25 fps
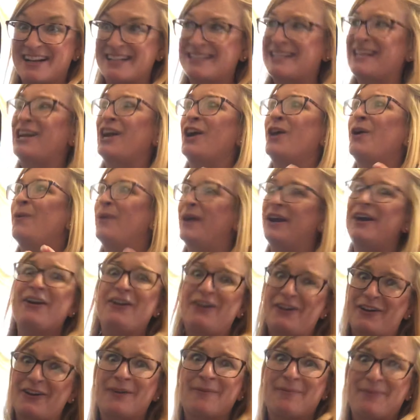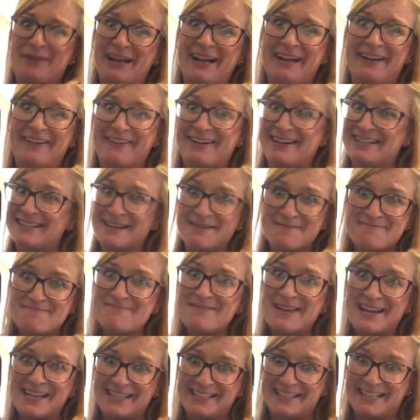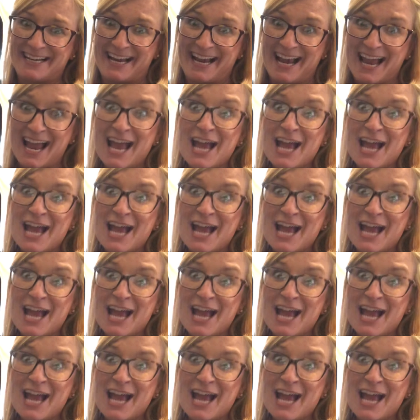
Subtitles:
It's like a quick cooker blender. It's amazing.